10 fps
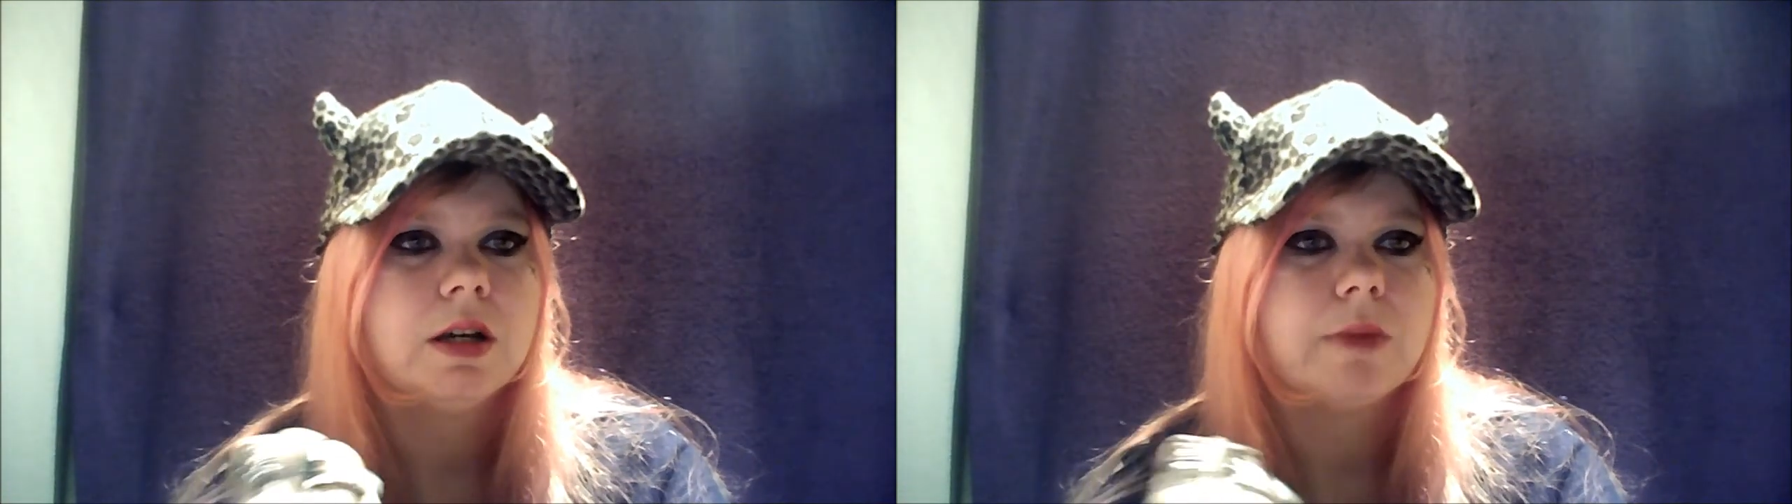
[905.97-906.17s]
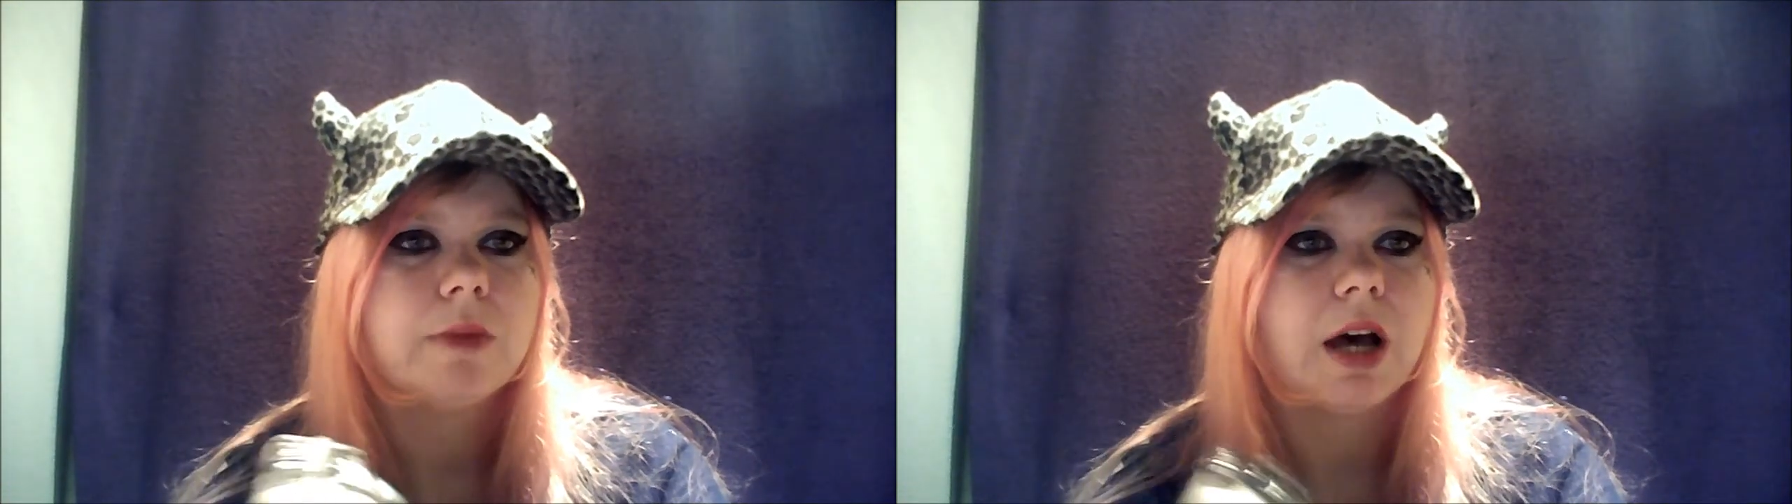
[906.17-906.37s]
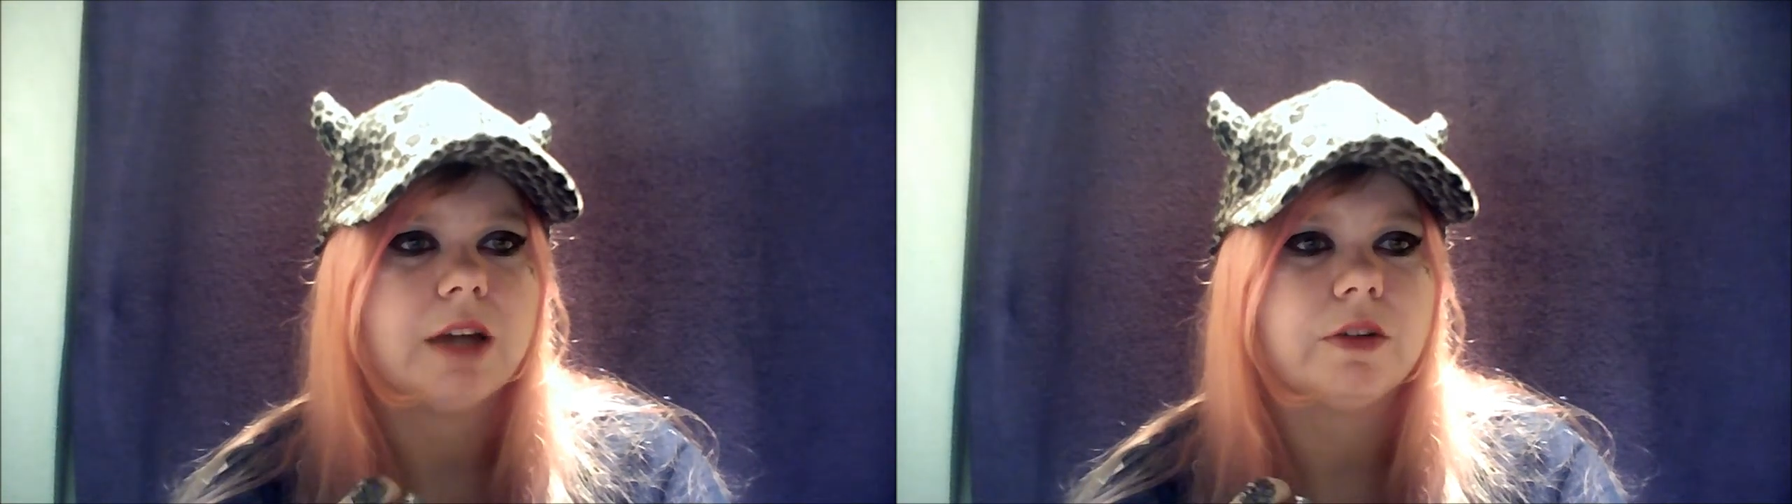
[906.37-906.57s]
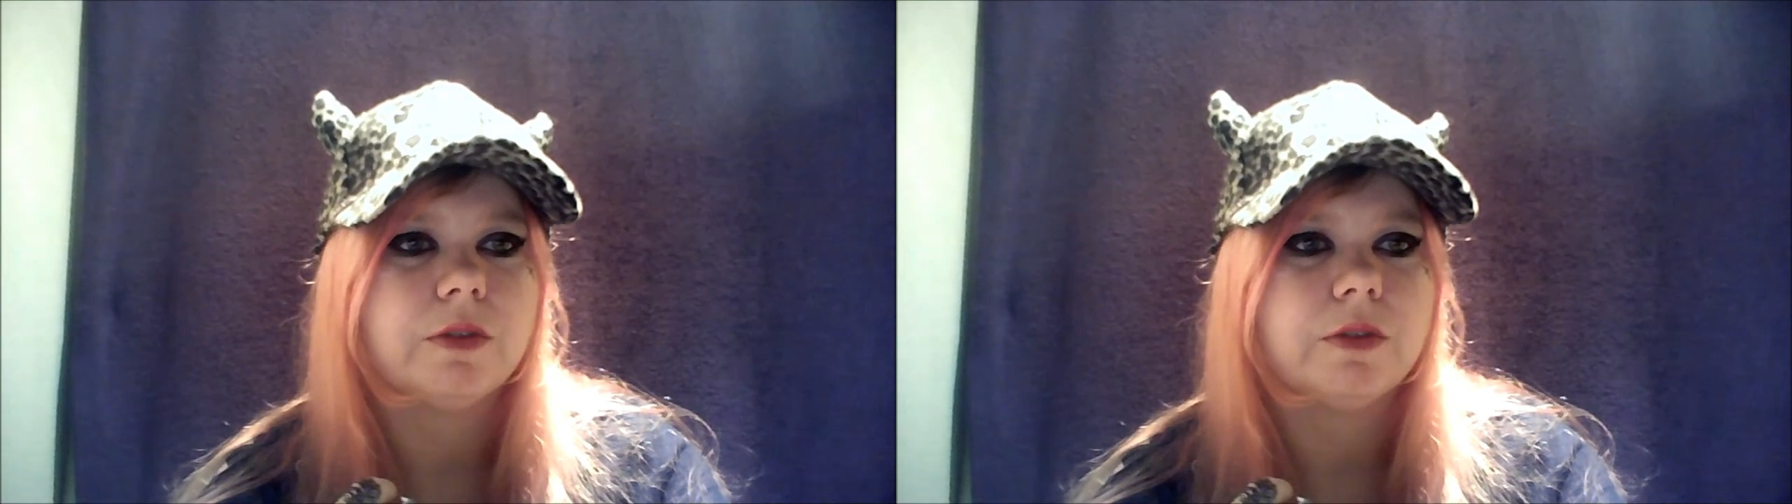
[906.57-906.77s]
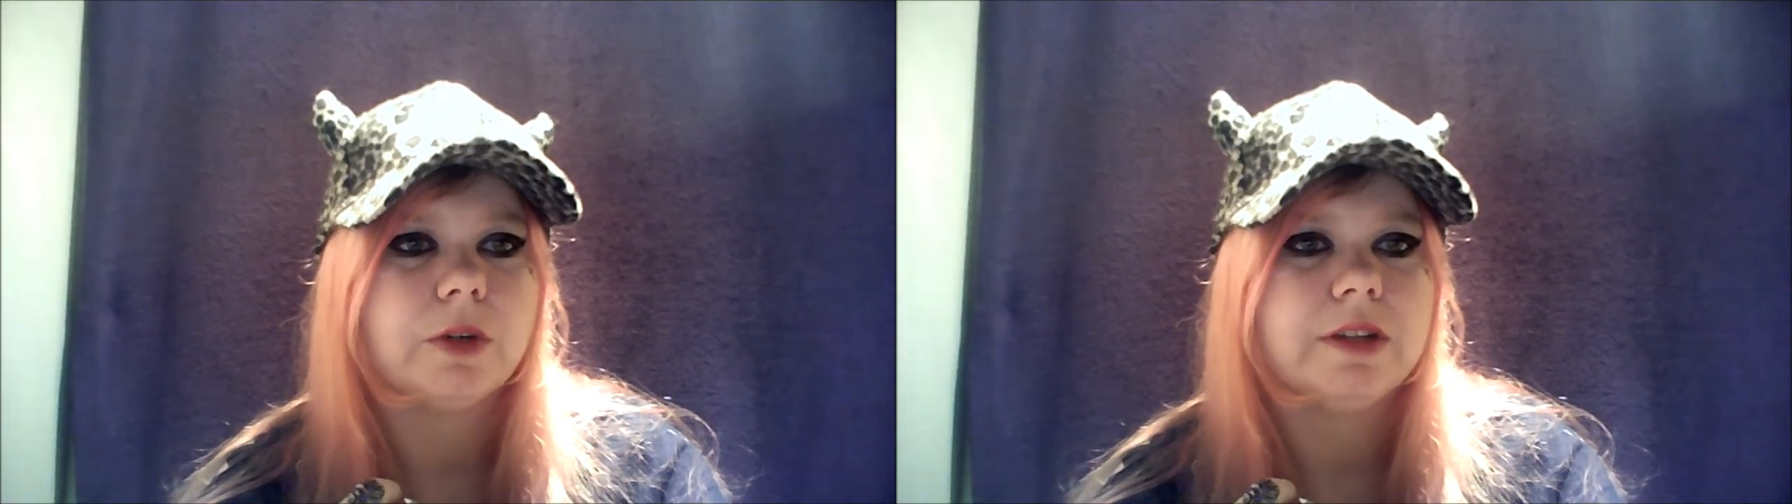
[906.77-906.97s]
behind her
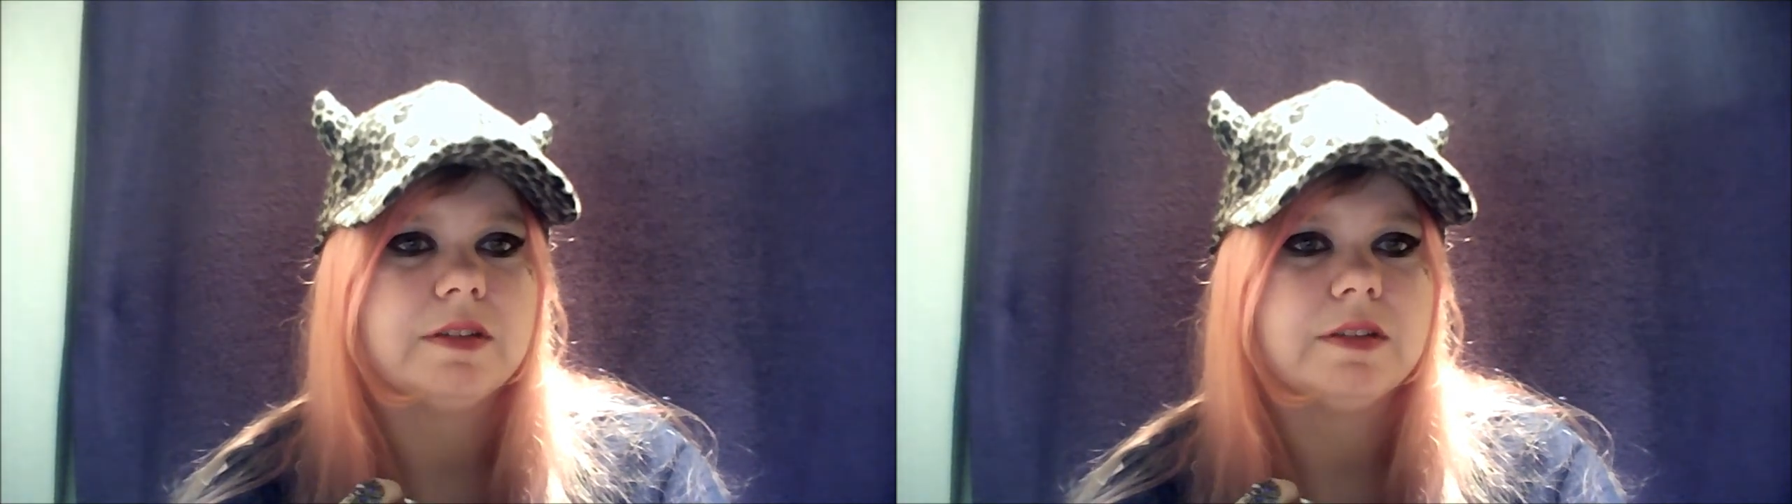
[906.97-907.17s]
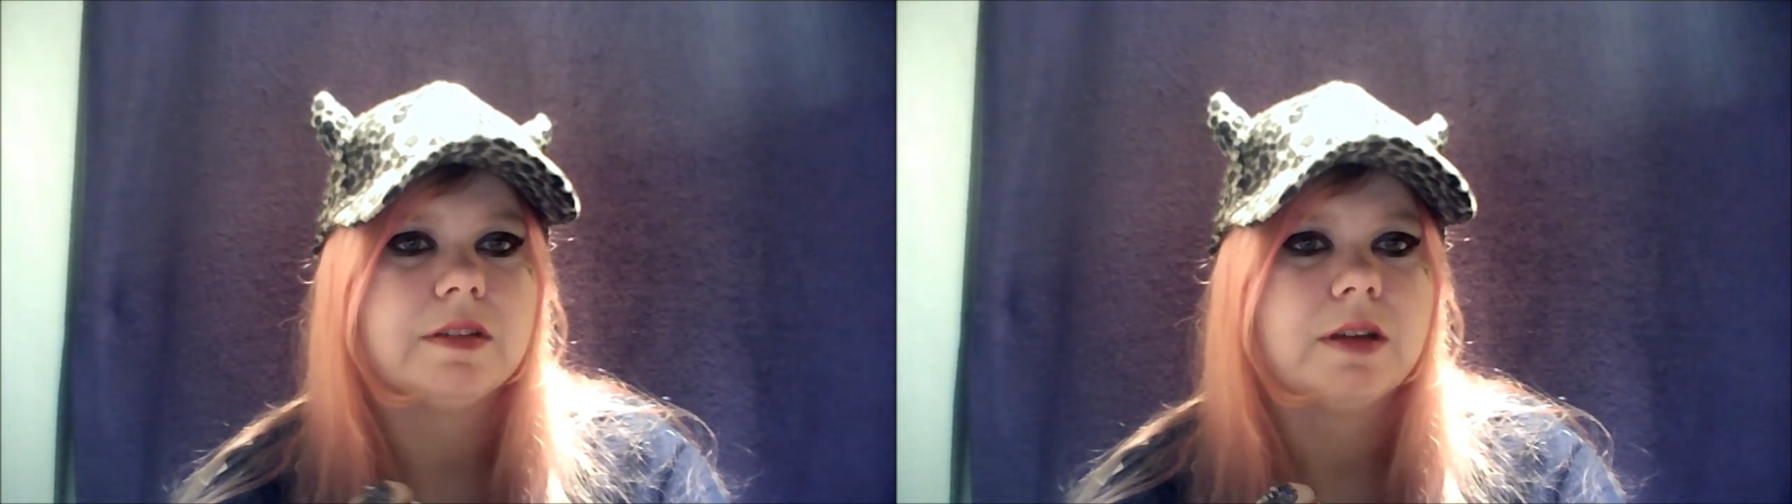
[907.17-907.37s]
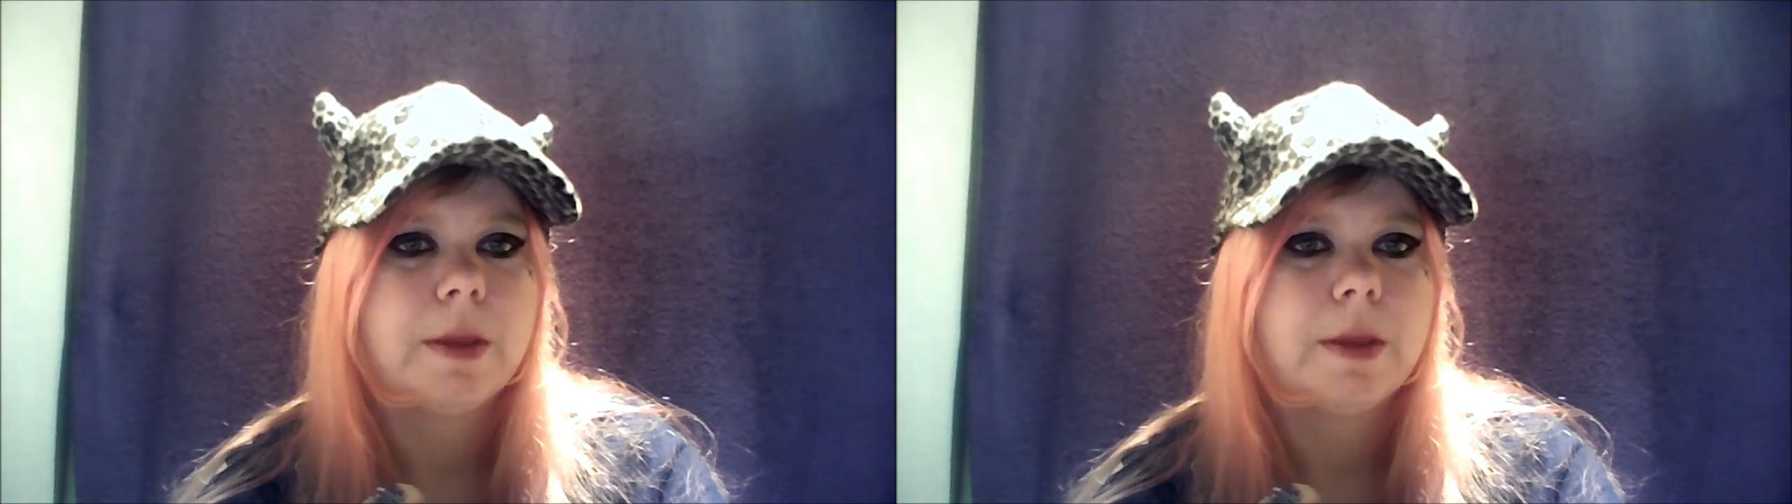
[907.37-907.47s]
voice.